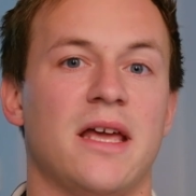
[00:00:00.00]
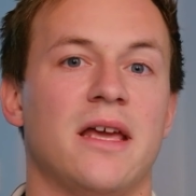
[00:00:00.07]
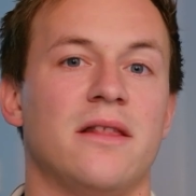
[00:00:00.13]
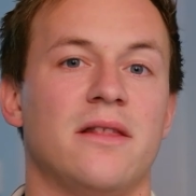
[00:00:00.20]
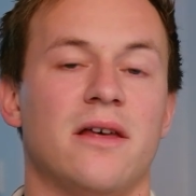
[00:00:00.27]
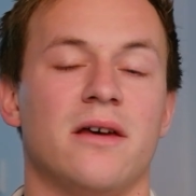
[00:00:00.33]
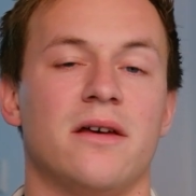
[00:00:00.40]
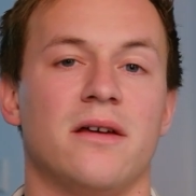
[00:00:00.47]
in
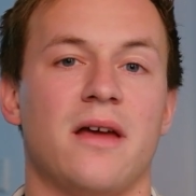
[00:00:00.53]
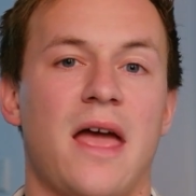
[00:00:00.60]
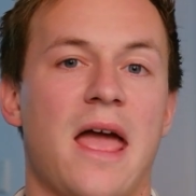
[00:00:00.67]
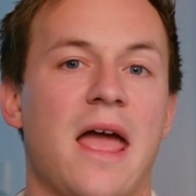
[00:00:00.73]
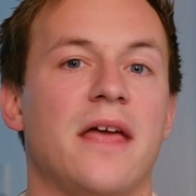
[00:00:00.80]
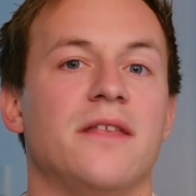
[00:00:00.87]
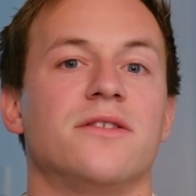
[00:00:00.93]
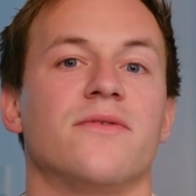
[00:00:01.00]
the
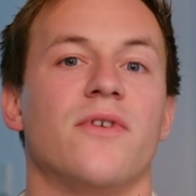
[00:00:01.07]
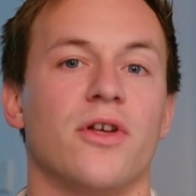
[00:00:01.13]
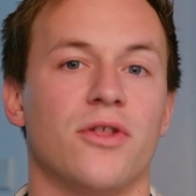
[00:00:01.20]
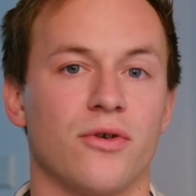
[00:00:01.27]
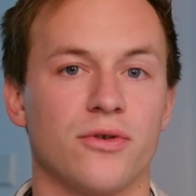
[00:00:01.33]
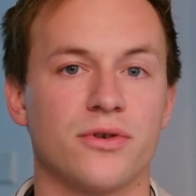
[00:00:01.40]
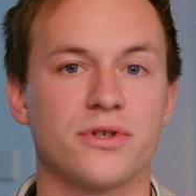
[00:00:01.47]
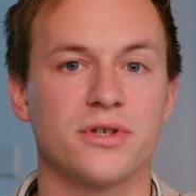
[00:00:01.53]
hands of
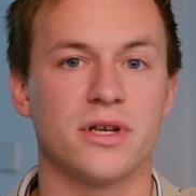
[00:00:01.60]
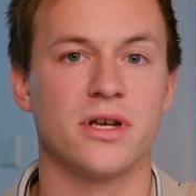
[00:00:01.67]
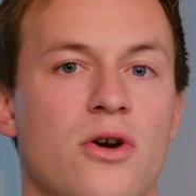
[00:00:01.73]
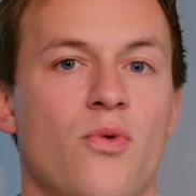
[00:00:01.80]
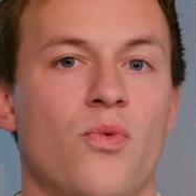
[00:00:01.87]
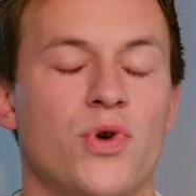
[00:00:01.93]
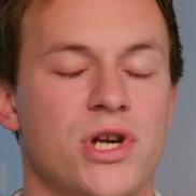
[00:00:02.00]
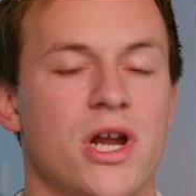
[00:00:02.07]
others,
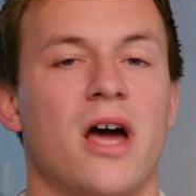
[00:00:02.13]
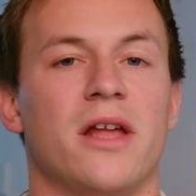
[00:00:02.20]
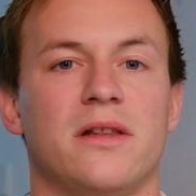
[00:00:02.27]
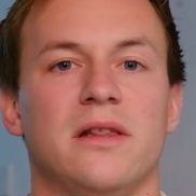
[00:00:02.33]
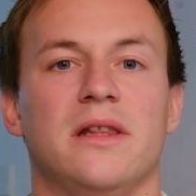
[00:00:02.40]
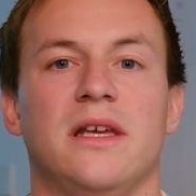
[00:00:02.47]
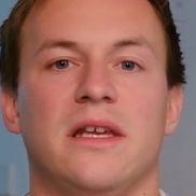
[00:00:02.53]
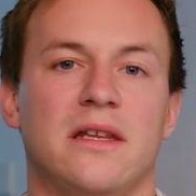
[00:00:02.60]
would not
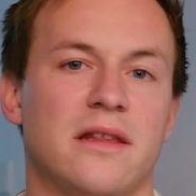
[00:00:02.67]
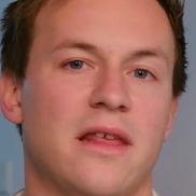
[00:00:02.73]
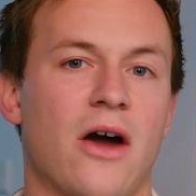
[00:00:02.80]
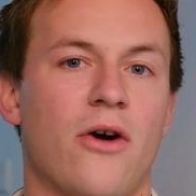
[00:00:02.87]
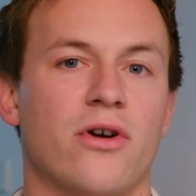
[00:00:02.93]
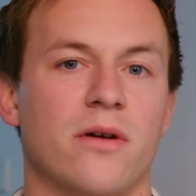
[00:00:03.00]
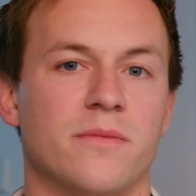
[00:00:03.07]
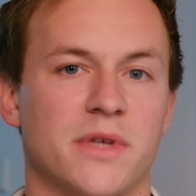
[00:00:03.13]
lead to the
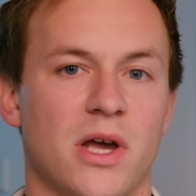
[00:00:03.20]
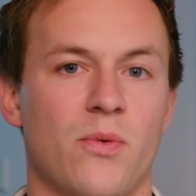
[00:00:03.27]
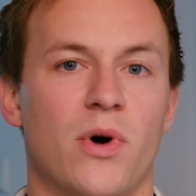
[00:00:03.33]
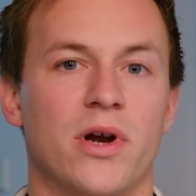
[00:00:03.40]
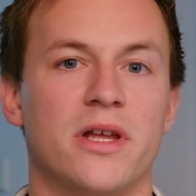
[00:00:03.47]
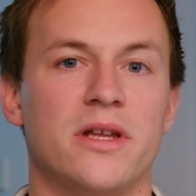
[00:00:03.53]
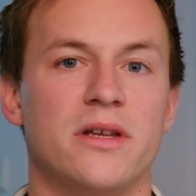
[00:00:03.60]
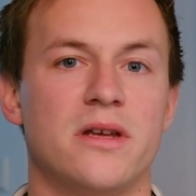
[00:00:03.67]
outcomes I
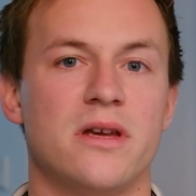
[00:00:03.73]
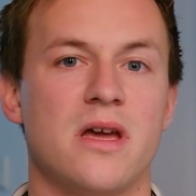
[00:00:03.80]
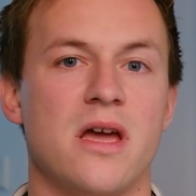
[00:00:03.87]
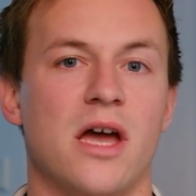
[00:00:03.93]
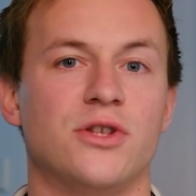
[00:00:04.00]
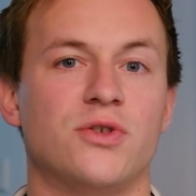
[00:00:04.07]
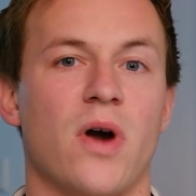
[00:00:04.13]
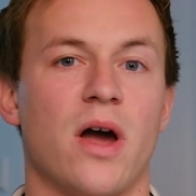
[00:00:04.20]
wanted.
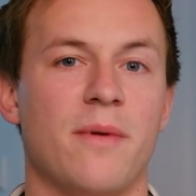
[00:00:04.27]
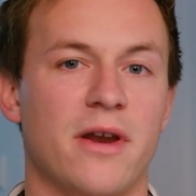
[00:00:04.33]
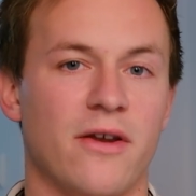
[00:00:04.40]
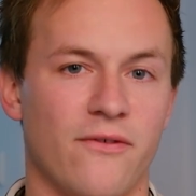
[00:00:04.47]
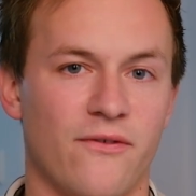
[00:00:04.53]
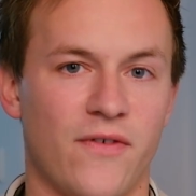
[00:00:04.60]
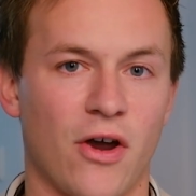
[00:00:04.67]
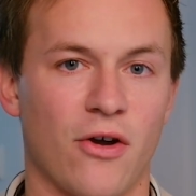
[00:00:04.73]
And so I made a
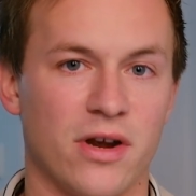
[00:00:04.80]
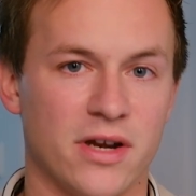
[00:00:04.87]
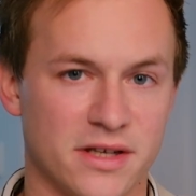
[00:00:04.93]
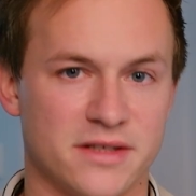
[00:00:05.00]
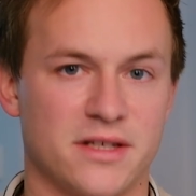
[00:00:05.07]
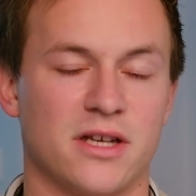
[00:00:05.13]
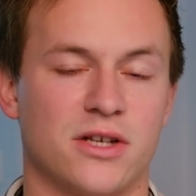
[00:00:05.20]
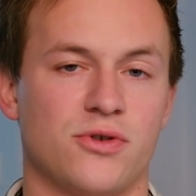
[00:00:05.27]
very
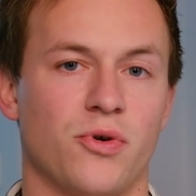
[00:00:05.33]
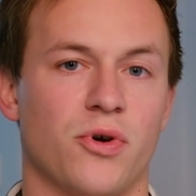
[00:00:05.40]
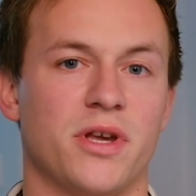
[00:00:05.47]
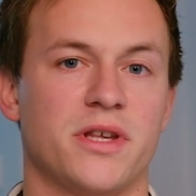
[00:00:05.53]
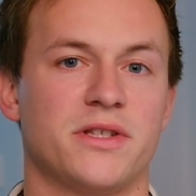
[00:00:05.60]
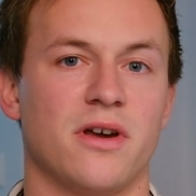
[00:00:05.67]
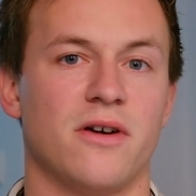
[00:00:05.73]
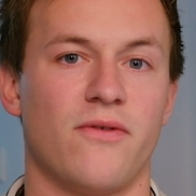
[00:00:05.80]
distinct
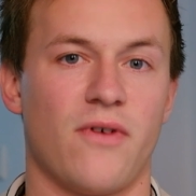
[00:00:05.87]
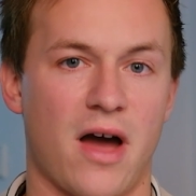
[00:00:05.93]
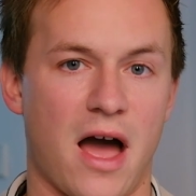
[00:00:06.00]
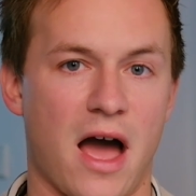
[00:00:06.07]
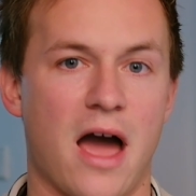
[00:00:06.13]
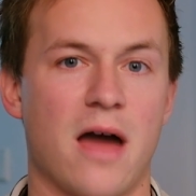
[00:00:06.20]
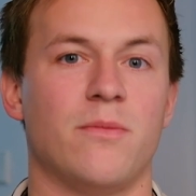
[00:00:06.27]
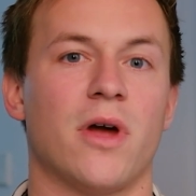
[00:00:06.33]
choice of,
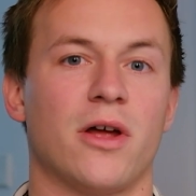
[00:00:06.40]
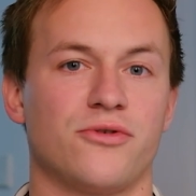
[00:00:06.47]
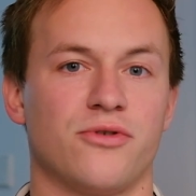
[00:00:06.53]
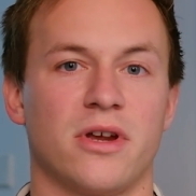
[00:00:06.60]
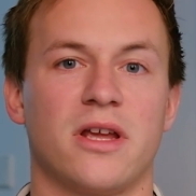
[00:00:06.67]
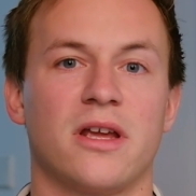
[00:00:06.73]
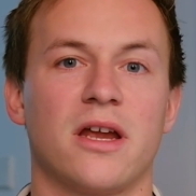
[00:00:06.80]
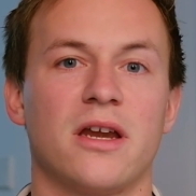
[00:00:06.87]
I'm not
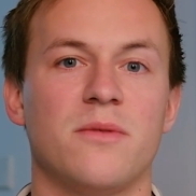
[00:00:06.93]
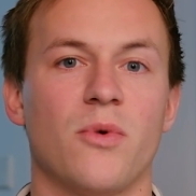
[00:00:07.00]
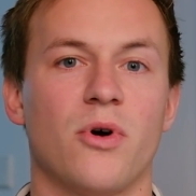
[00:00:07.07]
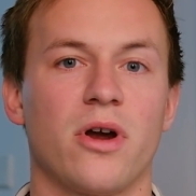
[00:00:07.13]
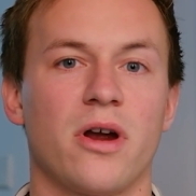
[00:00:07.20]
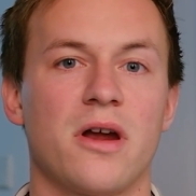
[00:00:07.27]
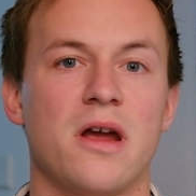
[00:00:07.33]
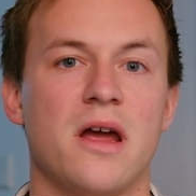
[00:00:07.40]
drinking
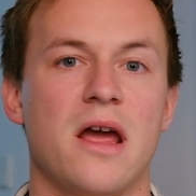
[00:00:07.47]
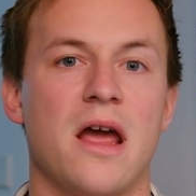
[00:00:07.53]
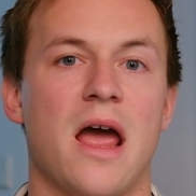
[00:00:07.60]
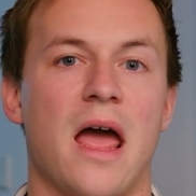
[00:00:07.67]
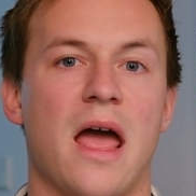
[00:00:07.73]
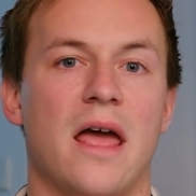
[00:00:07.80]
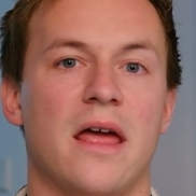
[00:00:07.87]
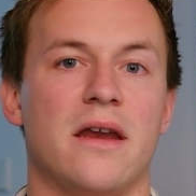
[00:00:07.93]
anymore.
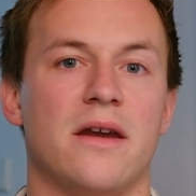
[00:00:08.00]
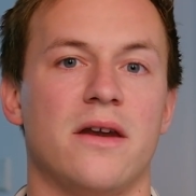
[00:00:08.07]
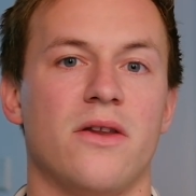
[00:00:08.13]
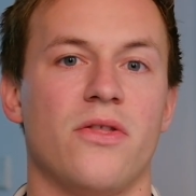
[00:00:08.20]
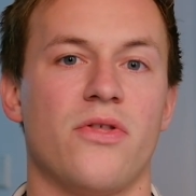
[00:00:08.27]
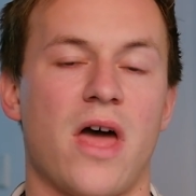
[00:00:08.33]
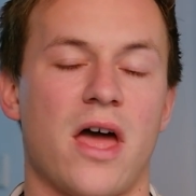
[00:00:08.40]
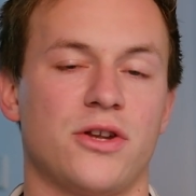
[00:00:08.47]
And
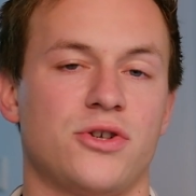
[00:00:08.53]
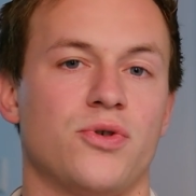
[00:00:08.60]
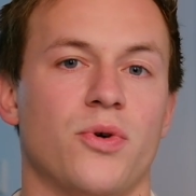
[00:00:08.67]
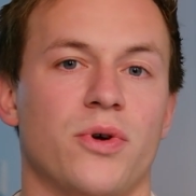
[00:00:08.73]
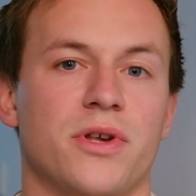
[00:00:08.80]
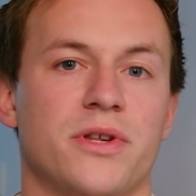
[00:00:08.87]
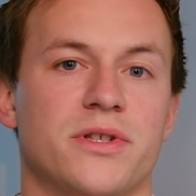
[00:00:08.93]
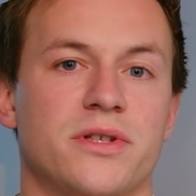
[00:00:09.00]
that
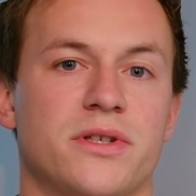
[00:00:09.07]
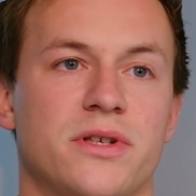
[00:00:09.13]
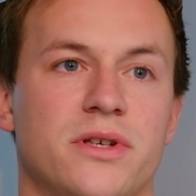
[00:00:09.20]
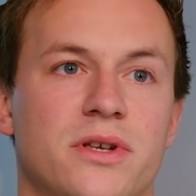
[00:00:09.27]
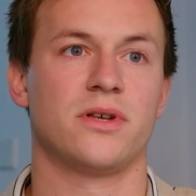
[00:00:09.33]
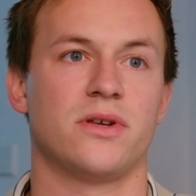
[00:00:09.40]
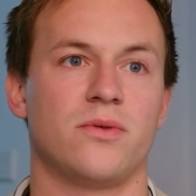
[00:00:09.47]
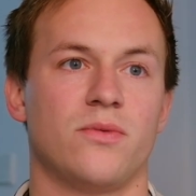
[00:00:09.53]
choice
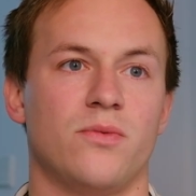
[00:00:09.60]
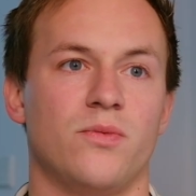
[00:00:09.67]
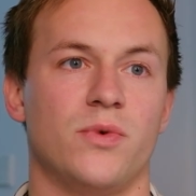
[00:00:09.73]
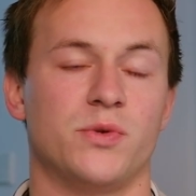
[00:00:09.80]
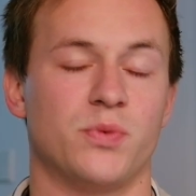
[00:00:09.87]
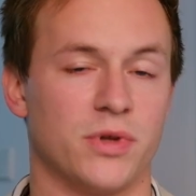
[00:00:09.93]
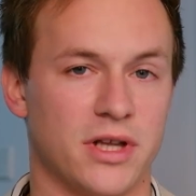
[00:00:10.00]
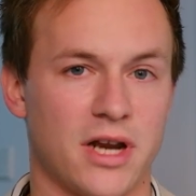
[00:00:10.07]
was
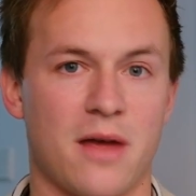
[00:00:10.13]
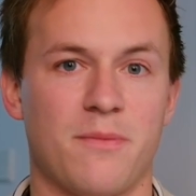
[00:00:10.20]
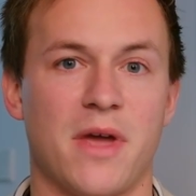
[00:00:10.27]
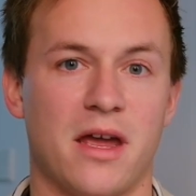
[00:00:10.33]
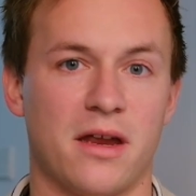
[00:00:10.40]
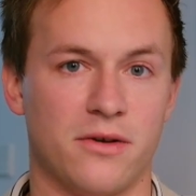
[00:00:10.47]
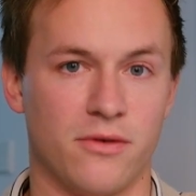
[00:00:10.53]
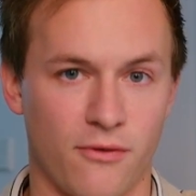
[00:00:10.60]
one that I
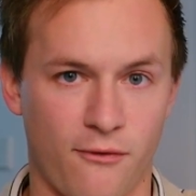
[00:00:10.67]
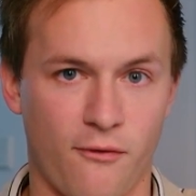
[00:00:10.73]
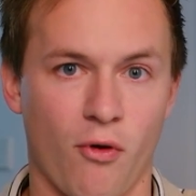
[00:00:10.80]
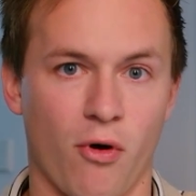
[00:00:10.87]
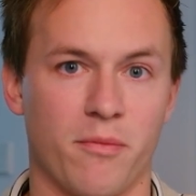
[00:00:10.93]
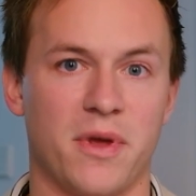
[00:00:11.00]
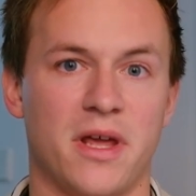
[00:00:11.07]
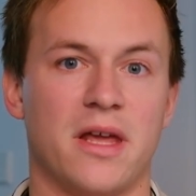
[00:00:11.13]
made for
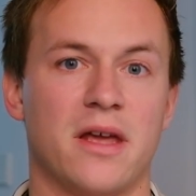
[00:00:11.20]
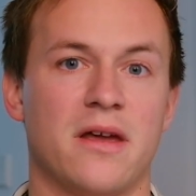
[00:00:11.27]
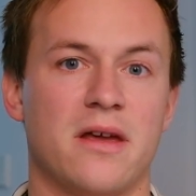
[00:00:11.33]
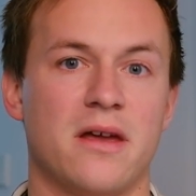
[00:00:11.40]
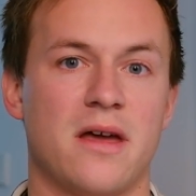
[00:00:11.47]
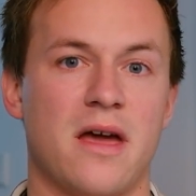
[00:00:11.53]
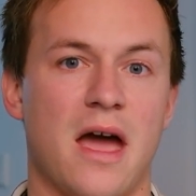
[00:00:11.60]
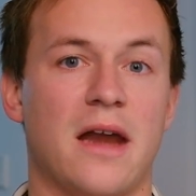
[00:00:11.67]
me,
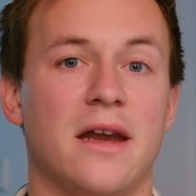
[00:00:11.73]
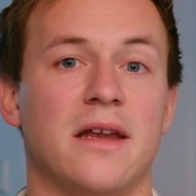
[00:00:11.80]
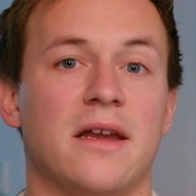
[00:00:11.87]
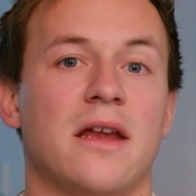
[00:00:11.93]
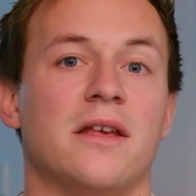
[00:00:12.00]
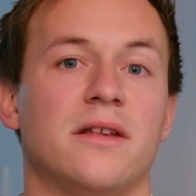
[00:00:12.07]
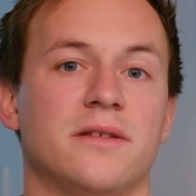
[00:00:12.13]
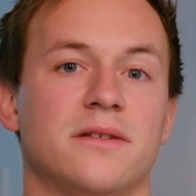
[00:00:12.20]
and it
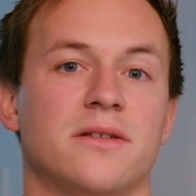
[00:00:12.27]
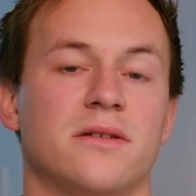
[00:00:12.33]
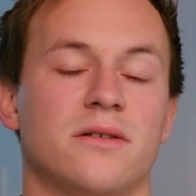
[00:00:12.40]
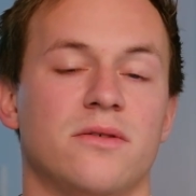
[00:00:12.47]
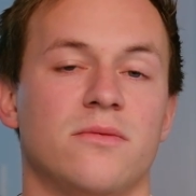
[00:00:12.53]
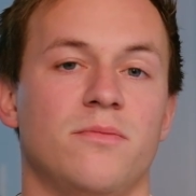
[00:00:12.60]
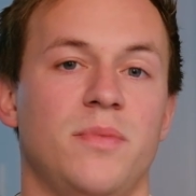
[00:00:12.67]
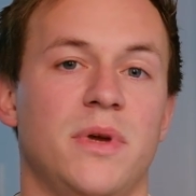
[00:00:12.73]
has
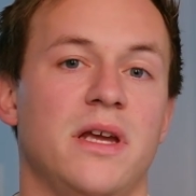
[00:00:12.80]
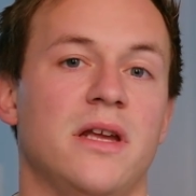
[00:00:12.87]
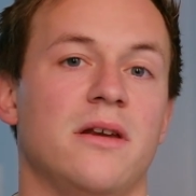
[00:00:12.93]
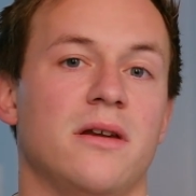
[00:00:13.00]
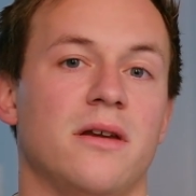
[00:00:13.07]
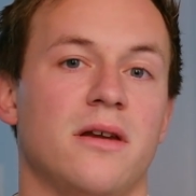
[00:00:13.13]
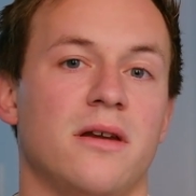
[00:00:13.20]
been